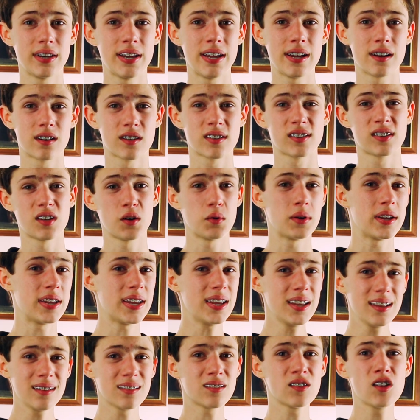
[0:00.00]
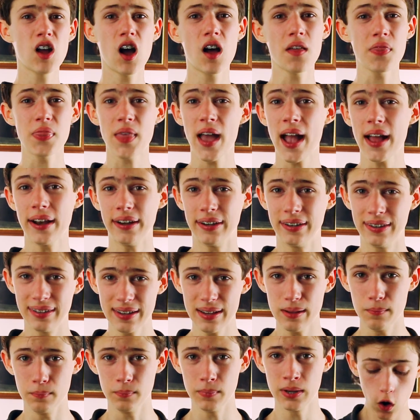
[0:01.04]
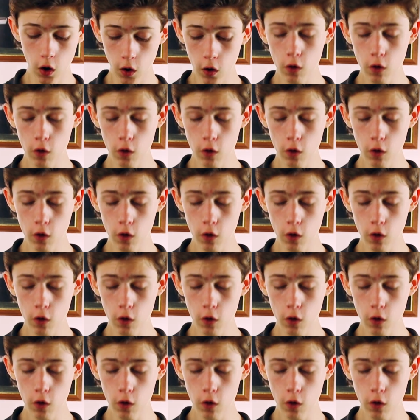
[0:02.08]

in here, so he's not that dim.